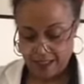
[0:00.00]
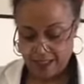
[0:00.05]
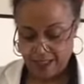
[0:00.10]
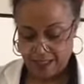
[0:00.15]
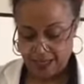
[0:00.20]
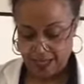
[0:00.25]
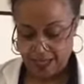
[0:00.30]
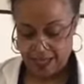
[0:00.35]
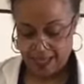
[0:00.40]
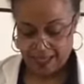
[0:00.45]

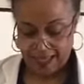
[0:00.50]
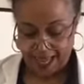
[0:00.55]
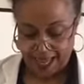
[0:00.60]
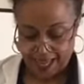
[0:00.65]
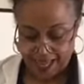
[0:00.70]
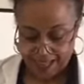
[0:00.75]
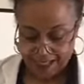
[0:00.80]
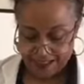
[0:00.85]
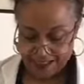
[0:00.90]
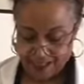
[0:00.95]
I
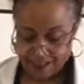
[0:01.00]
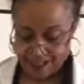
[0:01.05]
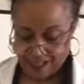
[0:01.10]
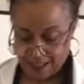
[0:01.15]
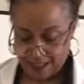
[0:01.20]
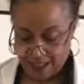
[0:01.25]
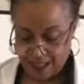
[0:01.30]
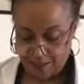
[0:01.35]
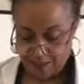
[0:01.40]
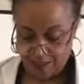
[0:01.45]
asked a
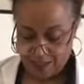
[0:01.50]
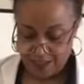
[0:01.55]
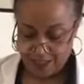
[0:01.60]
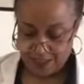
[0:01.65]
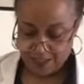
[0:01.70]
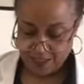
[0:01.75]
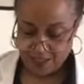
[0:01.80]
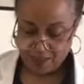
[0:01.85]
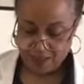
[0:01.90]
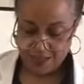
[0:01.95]
couple of
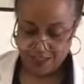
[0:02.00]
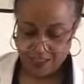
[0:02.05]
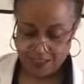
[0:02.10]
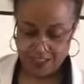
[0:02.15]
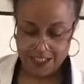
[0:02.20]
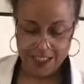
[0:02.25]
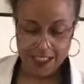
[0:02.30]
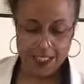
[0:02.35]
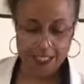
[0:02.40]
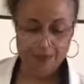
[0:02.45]
these questions
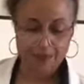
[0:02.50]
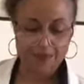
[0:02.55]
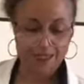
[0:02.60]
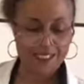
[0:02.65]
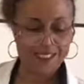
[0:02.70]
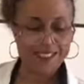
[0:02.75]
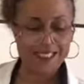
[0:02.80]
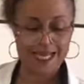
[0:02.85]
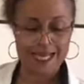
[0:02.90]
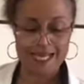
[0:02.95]
a couple
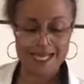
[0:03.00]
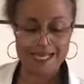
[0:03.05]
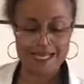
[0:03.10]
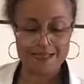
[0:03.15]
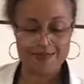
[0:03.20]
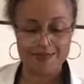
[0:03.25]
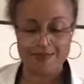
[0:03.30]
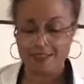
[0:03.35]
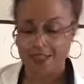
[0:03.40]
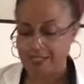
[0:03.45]
of
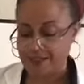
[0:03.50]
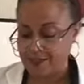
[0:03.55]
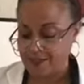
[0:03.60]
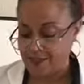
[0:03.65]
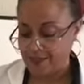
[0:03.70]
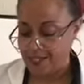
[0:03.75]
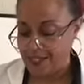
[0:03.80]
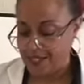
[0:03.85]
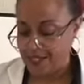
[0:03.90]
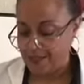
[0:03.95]
times. That's
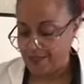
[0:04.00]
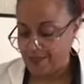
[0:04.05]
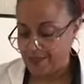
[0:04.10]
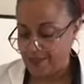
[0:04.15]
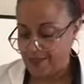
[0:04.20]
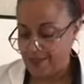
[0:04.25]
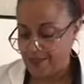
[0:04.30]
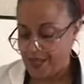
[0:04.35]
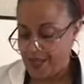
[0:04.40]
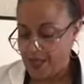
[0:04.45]
okay though.
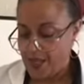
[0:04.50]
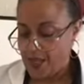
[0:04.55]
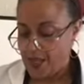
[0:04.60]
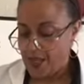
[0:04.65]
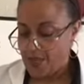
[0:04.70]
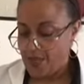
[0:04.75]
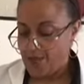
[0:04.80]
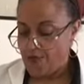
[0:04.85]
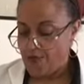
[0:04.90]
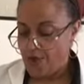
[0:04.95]

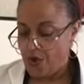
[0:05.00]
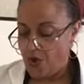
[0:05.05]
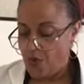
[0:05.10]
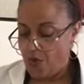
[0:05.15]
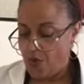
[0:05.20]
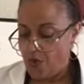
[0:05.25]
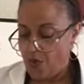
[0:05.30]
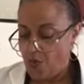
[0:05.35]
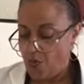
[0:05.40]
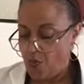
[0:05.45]

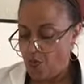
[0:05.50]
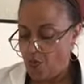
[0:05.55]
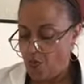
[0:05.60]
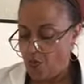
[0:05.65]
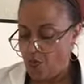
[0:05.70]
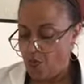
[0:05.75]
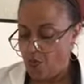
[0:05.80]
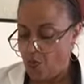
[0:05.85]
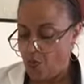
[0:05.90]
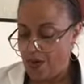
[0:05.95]
Know
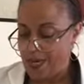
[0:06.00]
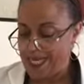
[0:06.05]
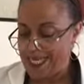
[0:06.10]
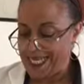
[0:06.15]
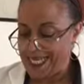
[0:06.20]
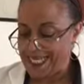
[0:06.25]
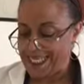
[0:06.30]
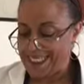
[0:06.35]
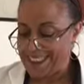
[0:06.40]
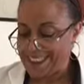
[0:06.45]
what
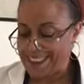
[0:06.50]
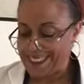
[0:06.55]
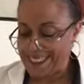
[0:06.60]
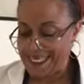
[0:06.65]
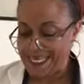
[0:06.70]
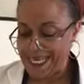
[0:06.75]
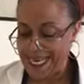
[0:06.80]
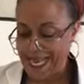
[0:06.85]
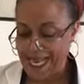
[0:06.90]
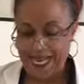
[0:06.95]
is
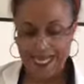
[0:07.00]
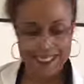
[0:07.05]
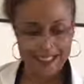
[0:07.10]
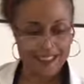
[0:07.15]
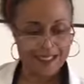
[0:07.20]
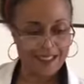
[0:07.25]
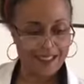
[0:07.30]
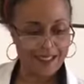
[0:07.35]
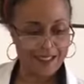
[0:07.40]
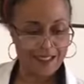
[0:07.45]

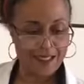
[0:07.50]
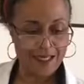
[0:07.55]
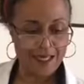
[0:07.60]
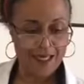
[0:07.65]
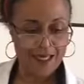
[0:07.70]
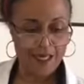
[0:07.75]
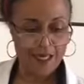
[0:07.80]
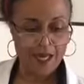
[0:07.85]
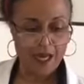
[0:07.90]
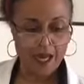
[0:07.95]
not
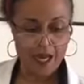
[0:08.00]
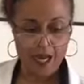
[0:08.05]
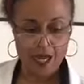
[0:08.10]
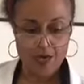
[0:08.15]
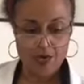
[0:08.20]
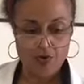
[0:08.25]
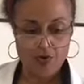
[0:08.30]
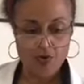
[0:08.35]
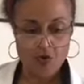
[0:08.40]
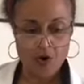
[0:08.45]
a
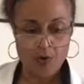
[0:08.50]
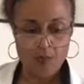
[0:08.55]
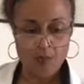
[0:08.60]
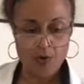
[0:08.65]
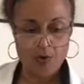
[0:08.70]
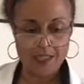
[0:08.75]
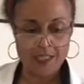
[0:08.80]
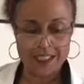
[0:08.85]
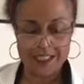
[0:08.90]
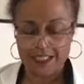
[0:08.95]
normal
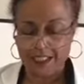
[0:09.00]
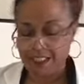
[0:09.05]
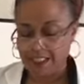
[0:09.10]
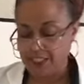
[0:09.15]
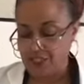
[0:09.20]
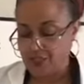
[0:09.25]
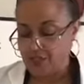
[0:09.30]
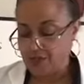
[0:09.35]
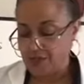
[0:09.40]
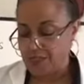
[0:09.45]

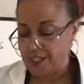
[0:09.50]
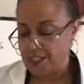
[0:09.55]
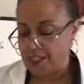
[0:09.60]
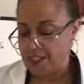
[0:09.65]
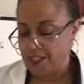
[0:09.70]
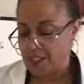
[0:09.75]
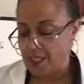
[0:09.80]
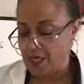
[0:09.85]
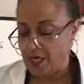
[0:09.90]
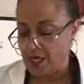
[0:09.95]
constituent
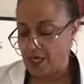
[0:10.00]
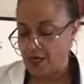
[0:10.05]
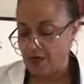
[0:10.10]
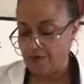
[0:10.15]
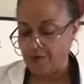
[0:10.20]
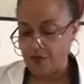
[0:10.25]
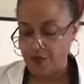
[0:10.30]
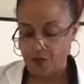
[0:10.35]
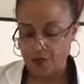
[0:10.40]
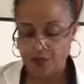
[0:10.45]

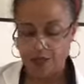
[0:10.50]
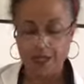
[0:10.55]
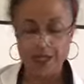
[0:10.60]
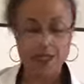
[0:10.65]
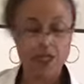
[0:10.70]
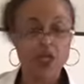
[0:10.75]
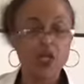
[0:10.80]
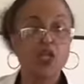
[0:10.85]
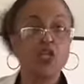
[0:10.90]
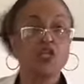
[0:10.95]
of urine.
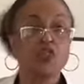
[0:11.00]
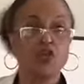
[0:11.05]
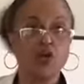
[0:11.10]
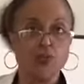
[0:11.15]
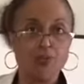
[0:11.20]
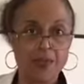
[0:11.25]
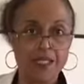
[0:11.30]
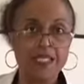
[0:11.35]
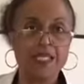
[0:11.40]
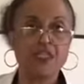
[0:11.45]
So
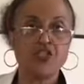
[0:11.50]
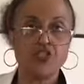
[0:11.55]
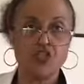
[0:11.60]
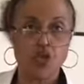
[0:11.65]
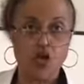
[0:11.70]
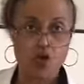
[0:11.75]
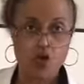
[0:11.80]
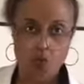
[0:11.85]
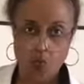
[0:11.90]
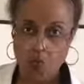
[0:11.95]
please
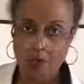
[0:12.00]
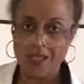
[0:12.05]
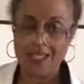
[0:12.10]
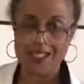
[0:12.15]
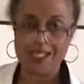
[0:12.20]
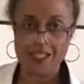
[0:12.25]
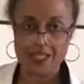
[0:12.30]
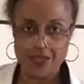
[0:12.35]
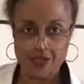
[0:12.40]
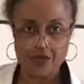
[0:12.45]
know what
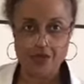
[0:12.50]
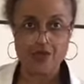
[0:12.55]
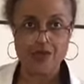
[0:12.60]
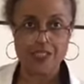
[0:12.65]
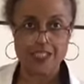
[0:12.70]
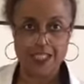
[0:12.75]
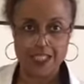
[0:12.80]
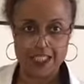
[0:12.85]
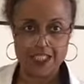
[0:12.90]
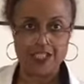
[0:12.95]

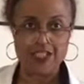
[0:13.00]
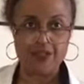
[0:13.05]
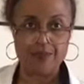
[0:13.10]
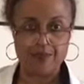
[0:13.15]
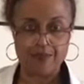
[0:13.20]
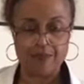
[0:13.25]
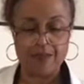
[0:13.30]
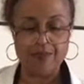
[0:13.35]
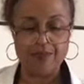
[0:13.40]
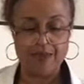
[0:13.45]
urine
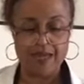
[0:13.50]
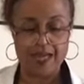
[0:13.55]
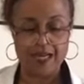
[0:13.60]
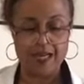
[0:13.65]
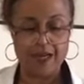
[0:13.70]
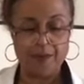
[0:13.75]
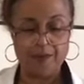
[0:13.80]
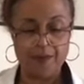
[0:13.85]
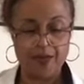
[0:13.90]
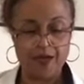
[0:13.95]
should be made
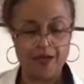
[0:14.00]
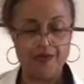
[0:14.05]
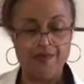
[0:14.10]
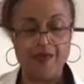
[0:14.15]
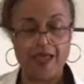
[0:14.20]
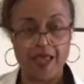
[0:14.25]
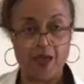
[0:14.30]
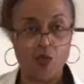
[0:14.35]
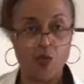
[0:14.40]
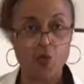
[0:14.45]
up of
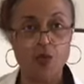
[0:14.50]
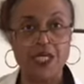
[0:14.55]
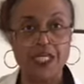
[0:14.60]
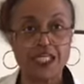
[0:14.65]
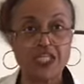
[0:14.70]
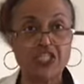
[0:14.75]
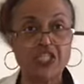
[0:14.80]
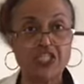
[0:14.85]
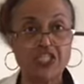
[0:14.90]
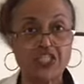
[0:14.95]
and what
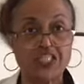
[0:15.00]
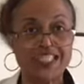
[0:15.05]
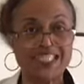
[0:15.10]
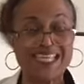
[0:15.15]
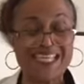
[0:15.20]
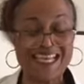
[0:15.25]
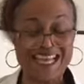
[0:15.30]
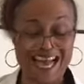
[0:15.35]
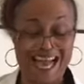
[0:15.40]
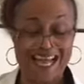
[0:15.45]
it should
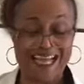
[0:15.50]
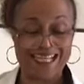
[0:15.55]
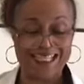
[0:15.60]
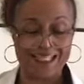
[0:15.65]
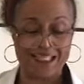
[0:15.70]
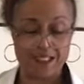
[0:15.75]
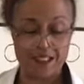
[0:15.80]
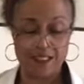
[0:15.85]
not